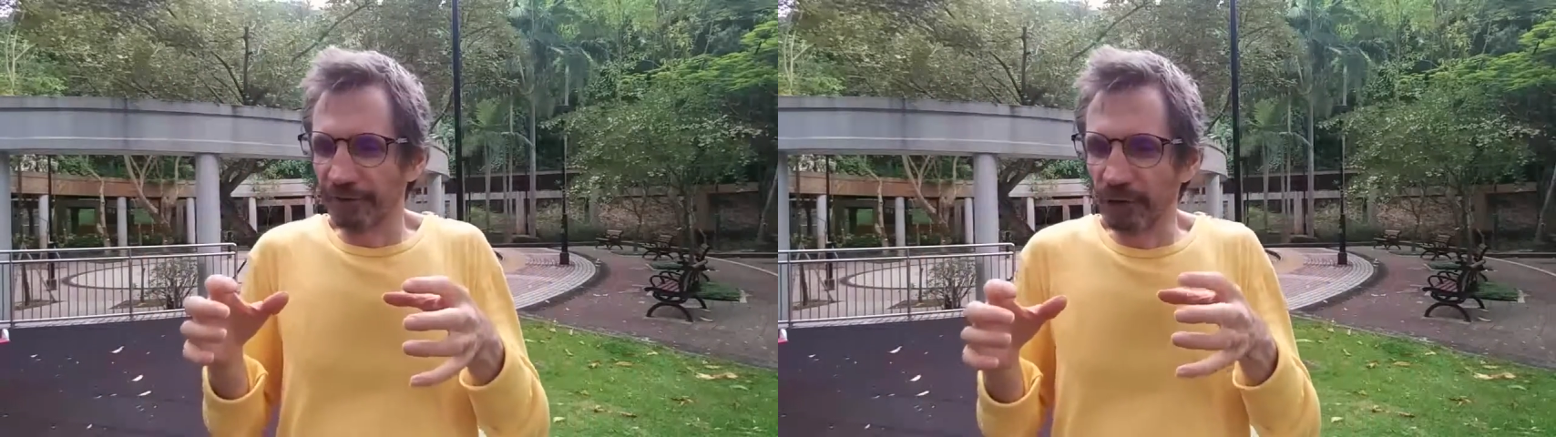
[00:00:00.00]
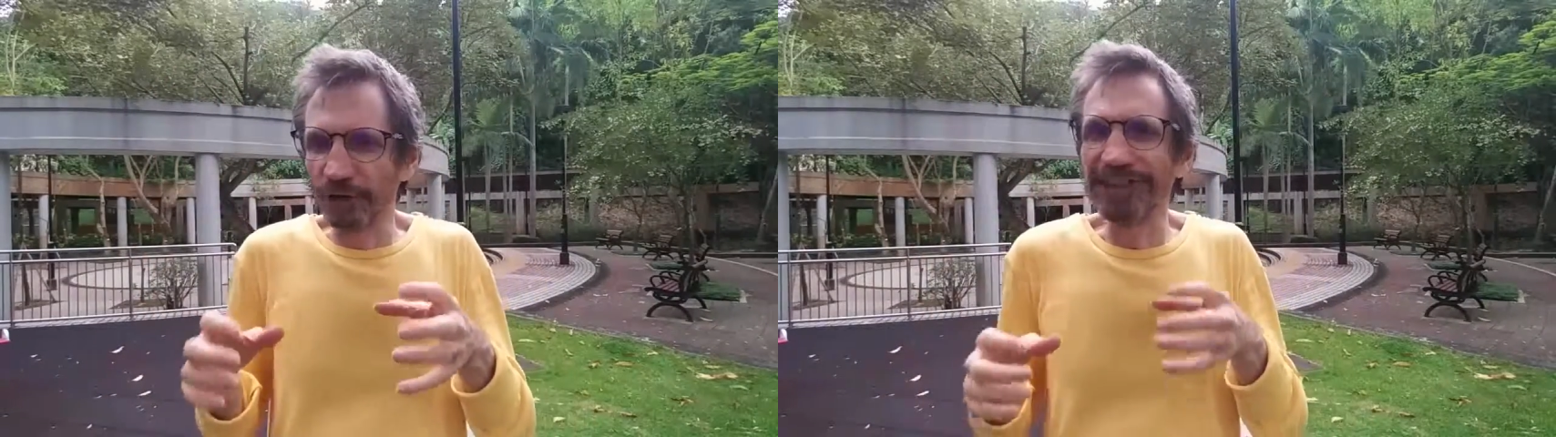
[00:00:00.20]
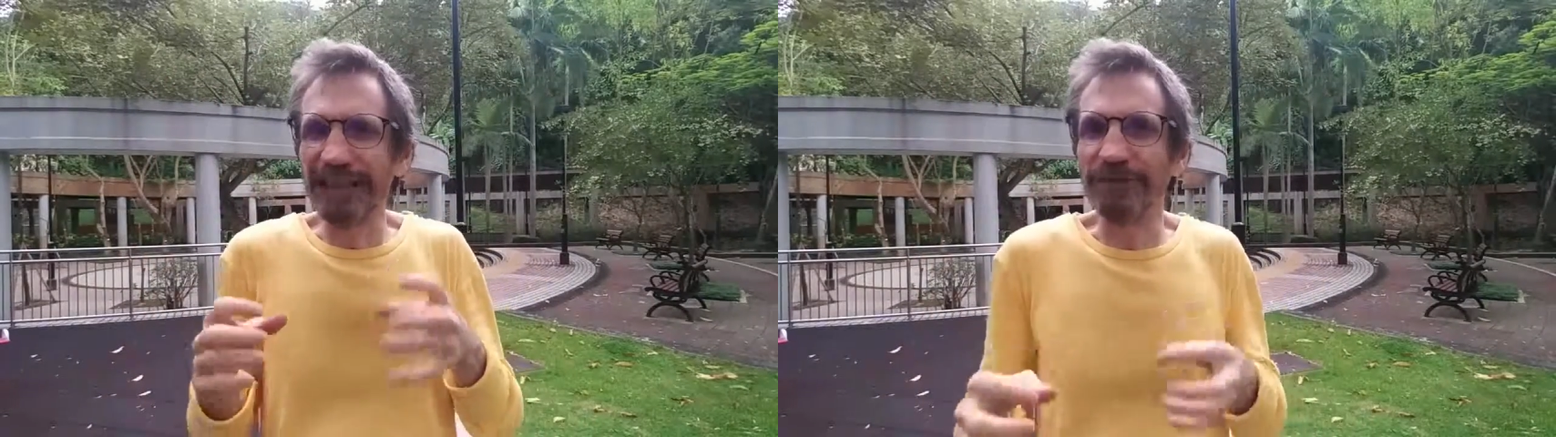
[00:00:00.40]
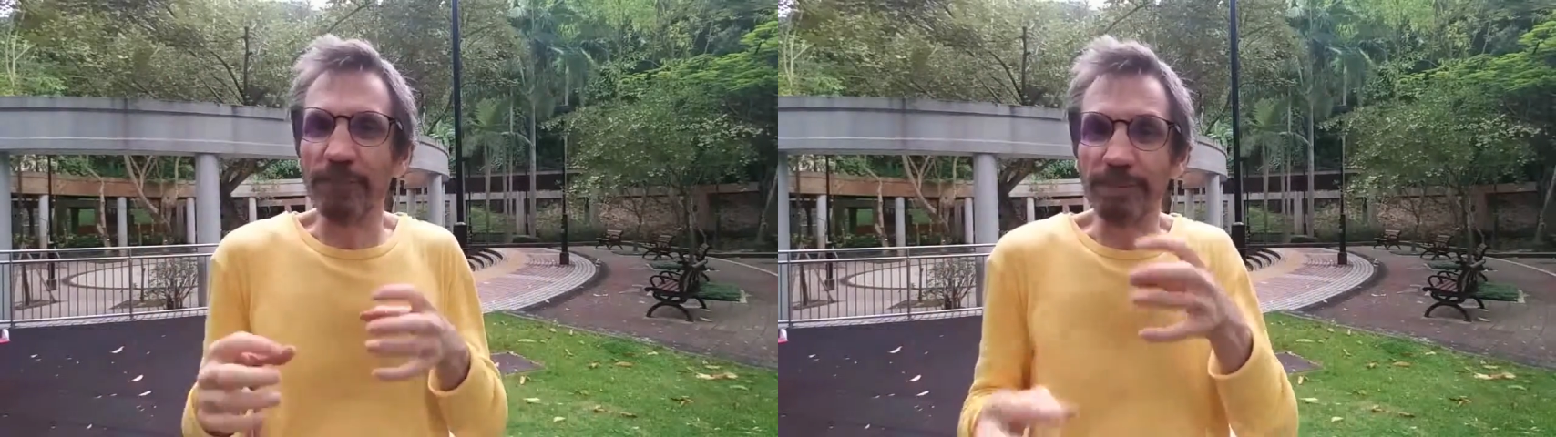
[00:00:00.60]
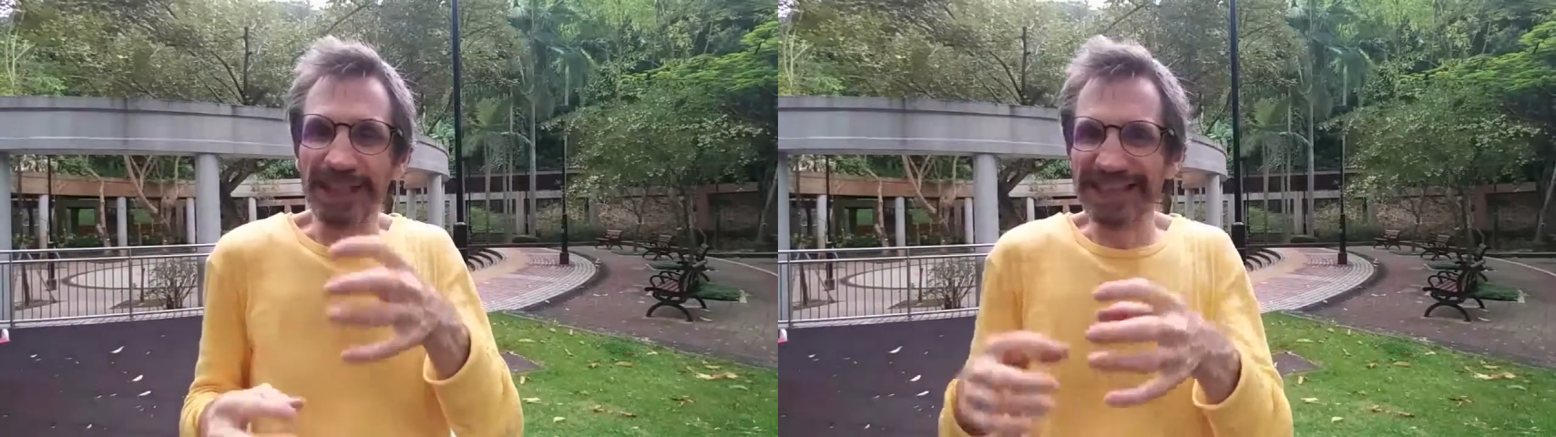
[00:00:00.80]
don't have the
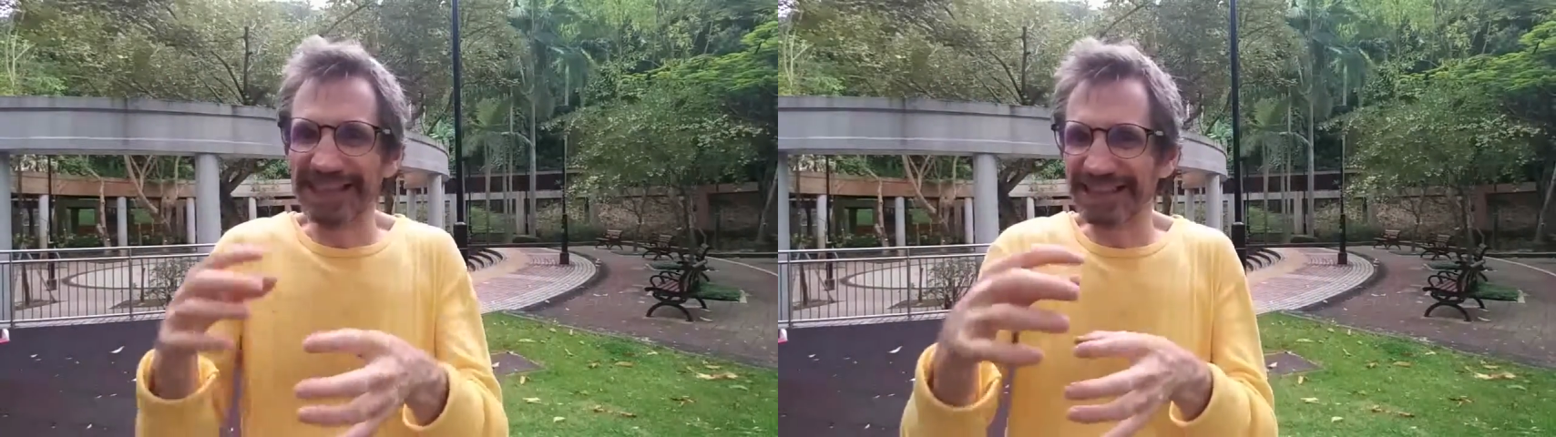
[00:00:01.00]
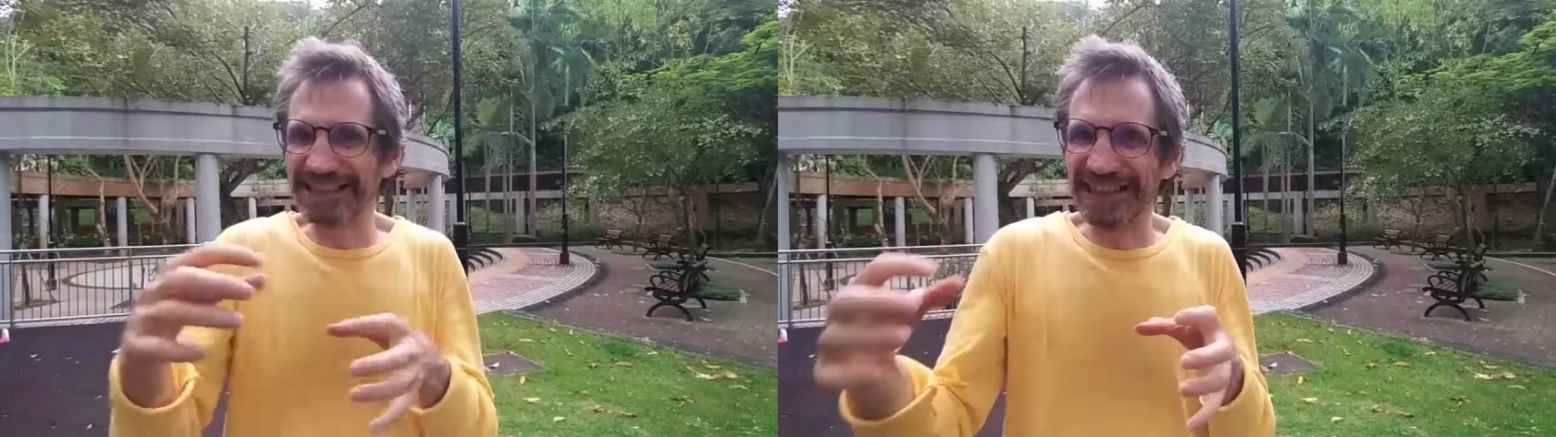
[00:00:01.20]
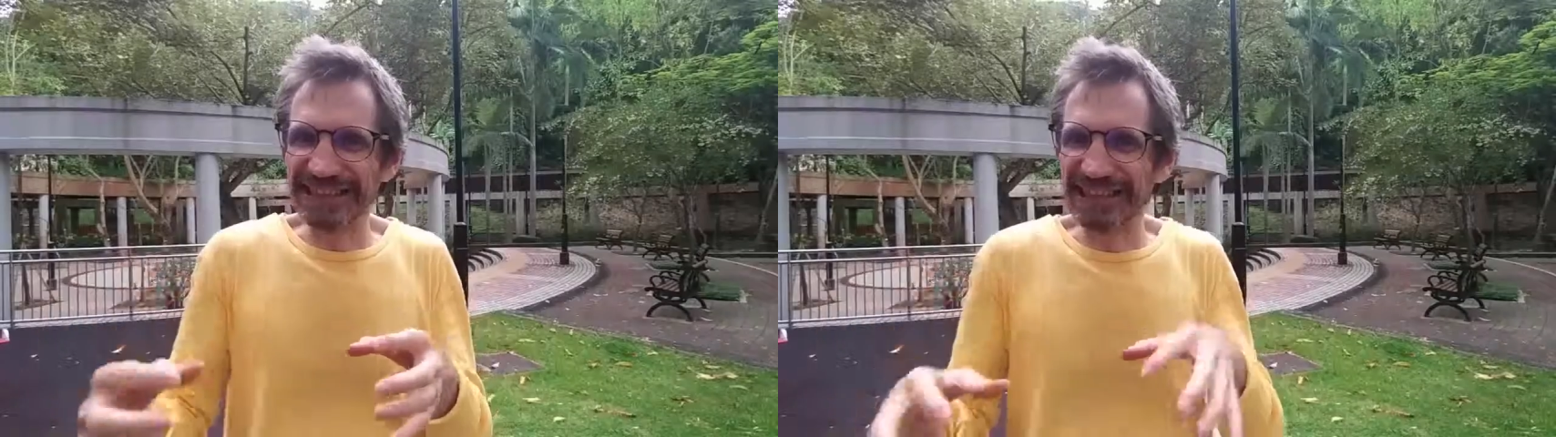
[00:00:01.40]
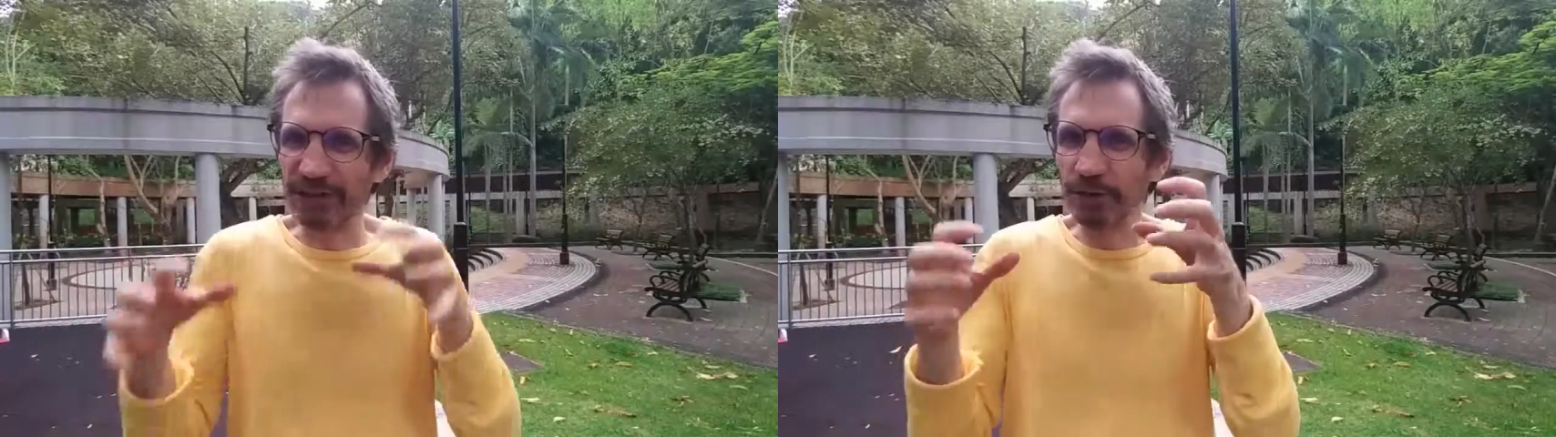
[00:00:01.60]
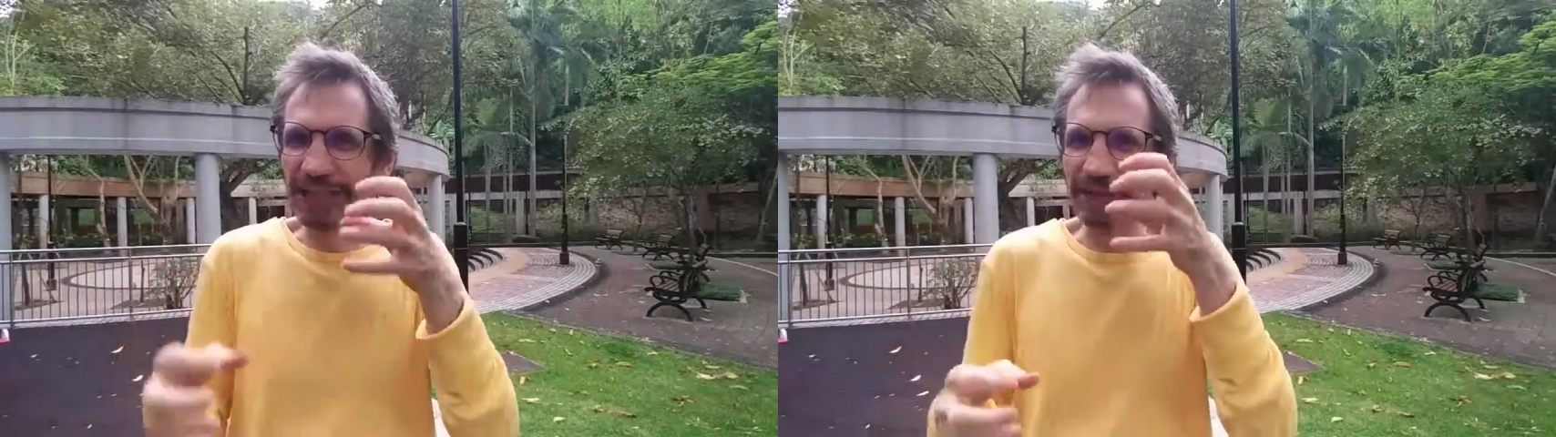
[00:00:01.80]
basic things
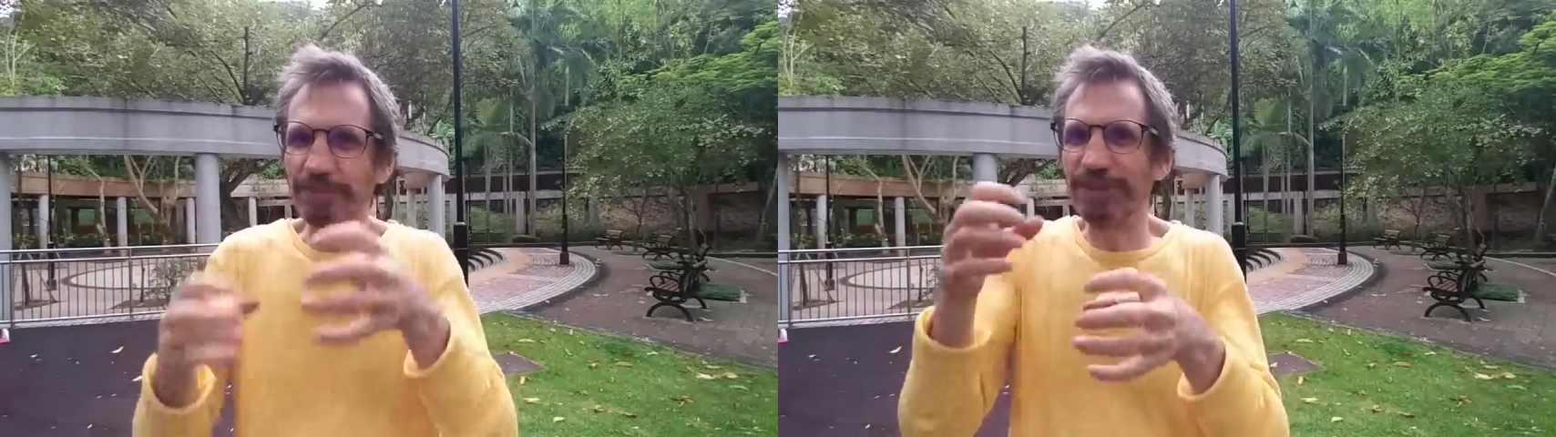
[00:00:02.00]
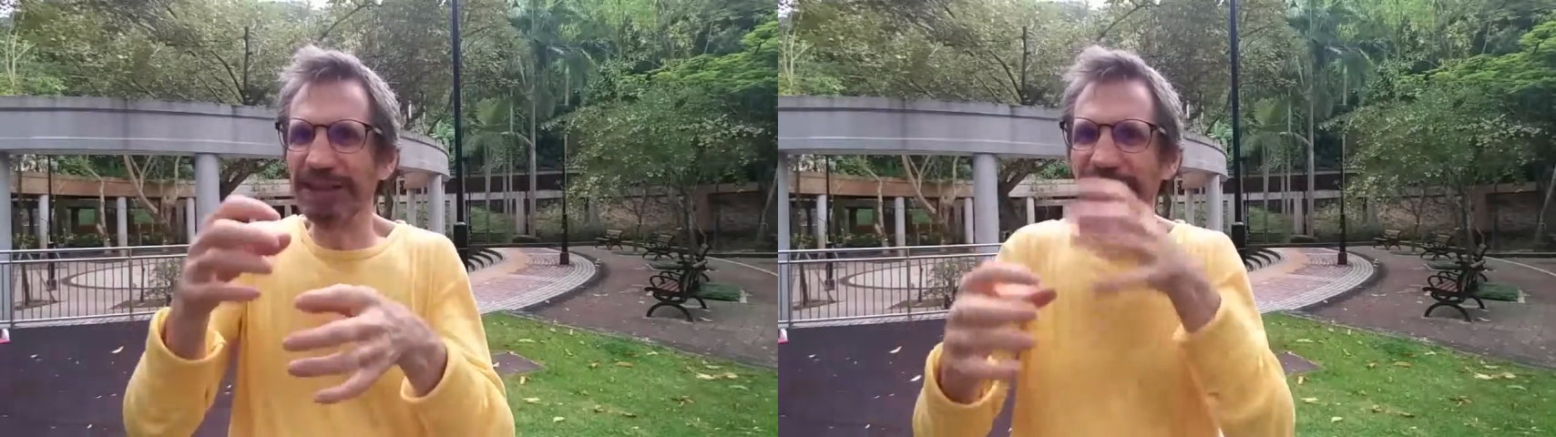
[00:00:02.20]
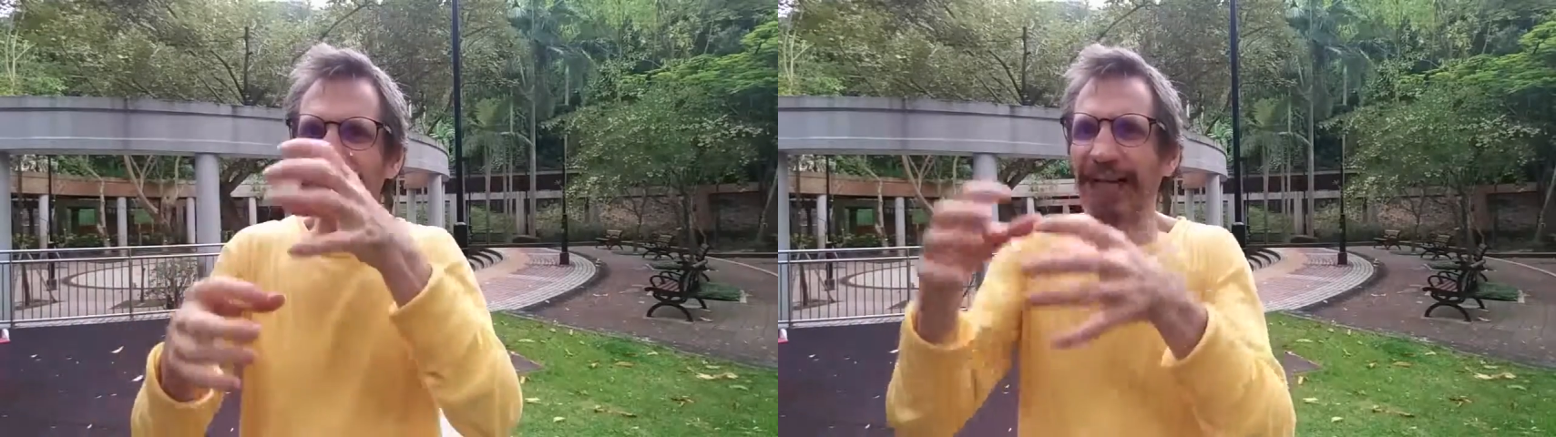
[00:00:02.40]
that you can build